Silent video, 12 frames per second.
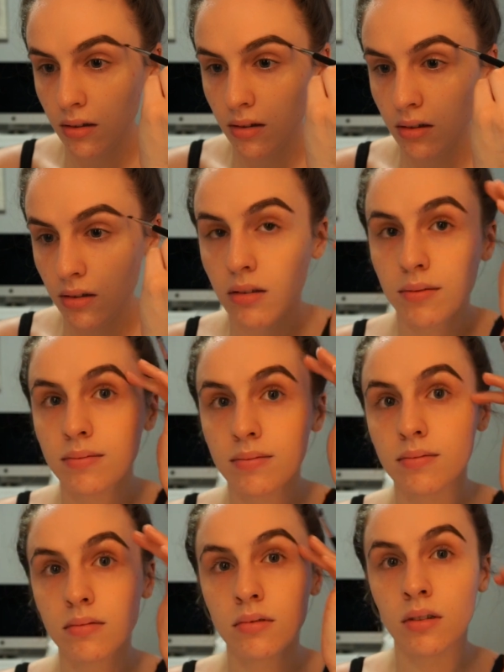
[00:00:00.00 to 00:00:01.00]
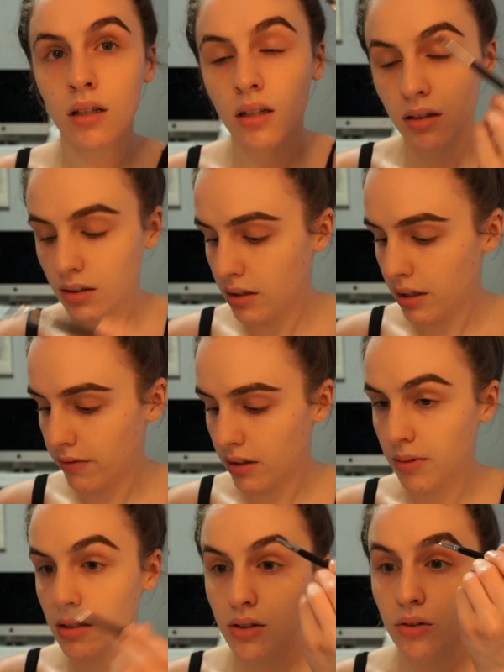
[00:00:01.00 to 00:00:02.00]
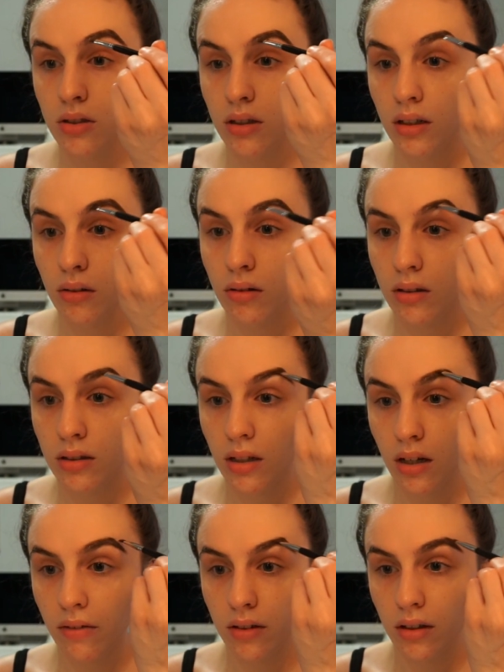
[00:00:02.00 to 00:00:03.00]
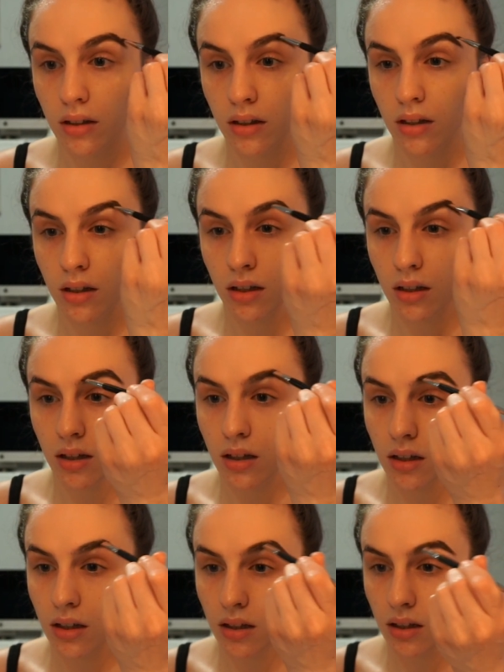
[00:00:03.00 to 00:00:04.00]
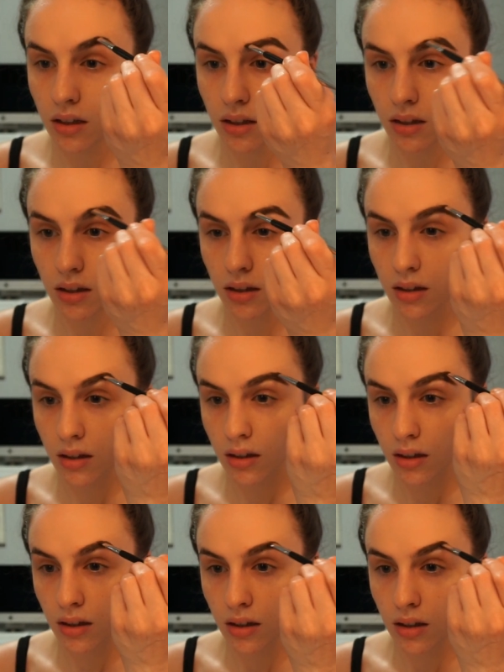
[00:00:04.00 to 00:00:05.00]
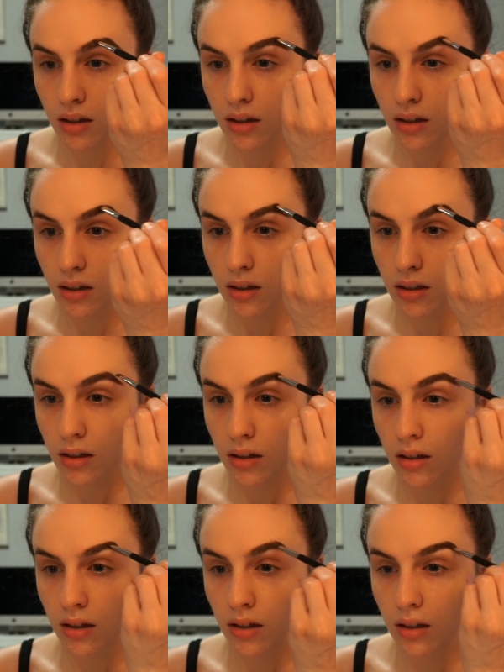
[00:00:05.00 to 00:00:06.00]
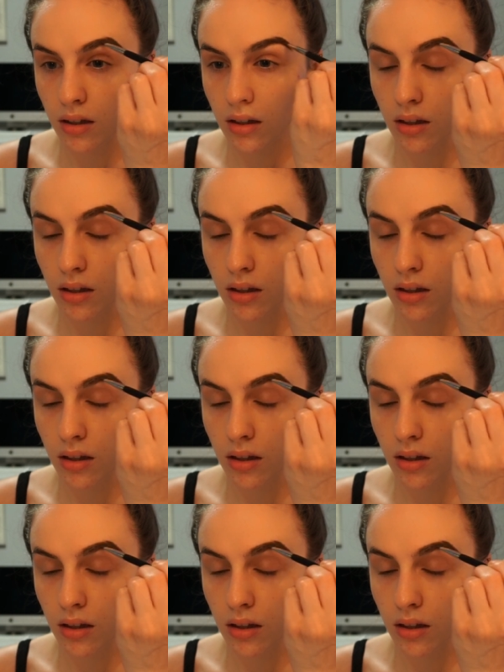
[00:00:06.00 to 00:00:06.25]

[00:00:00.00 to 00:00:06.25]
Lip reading: And I'm just going to fill in all those sparse spots in my eyebrows just to make them a little bit fuller.